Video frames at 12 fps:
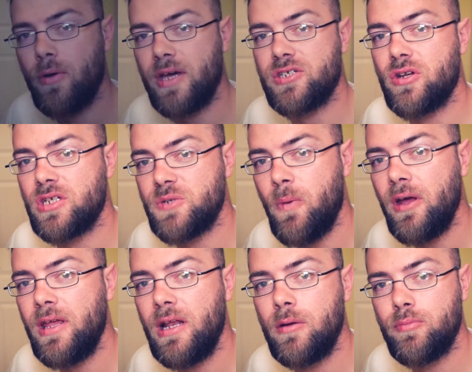Okay, so the
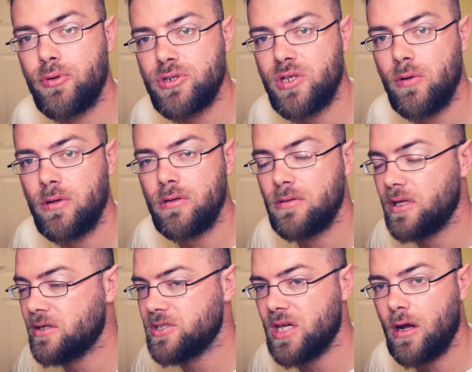spot healing brush tool,
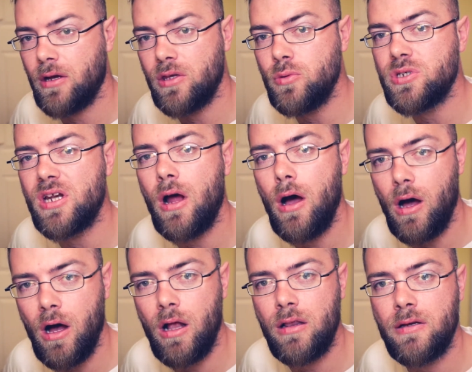like I said, I use it
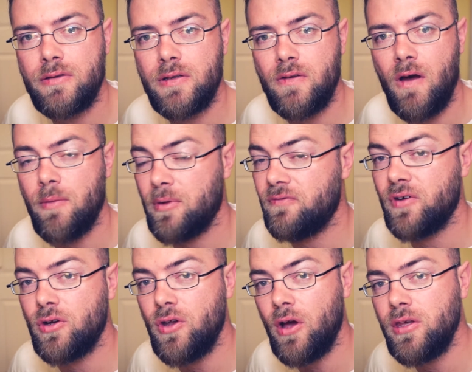all the time, and if
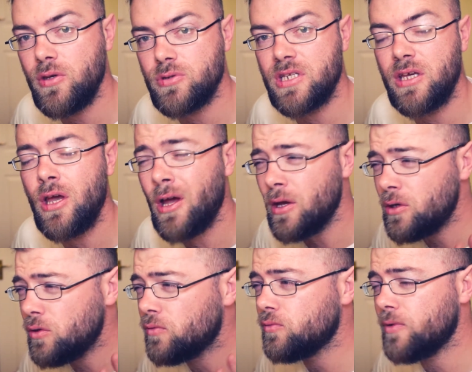you're not using it,
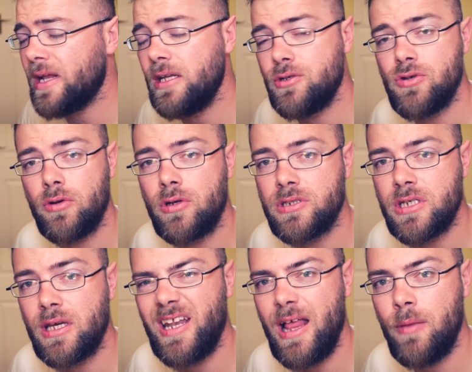you really should, because
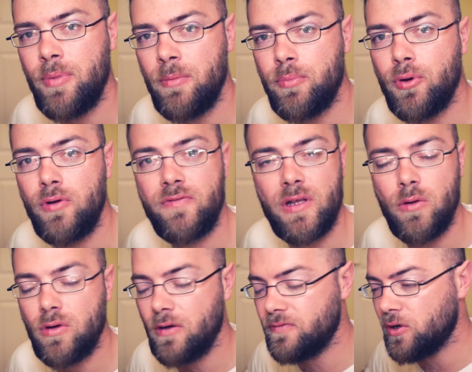it can help improve the
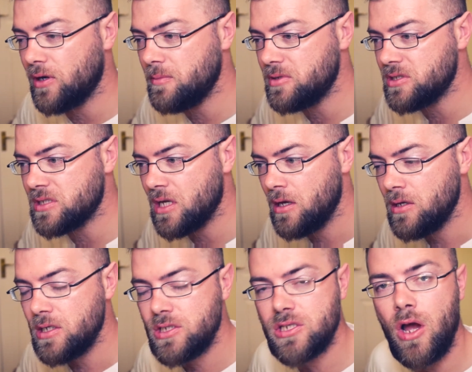look of your images
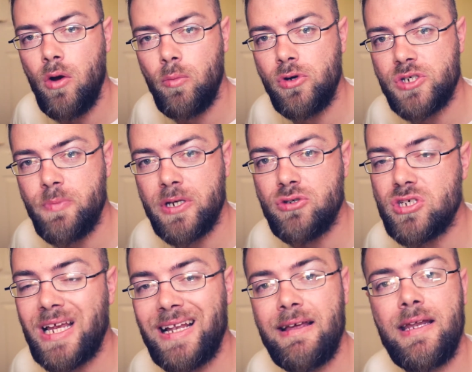so much by
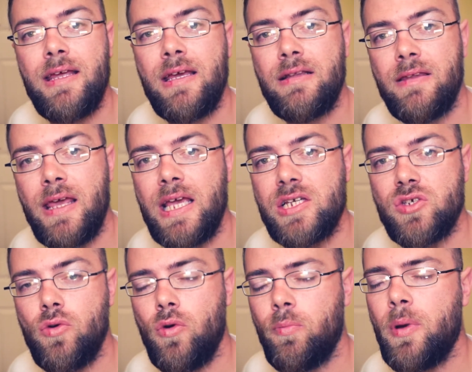just cleaning things
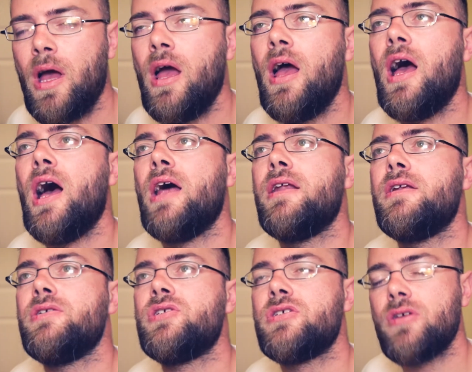up. And it
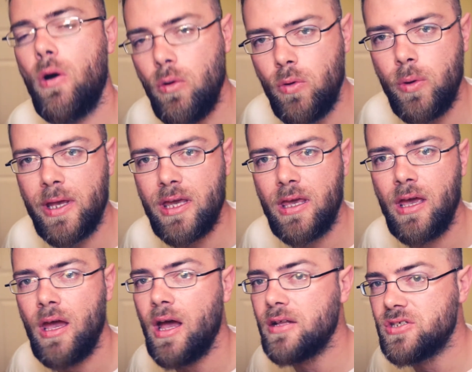is so quick
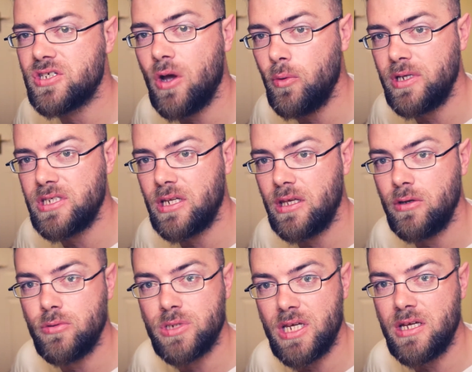and so easy to use.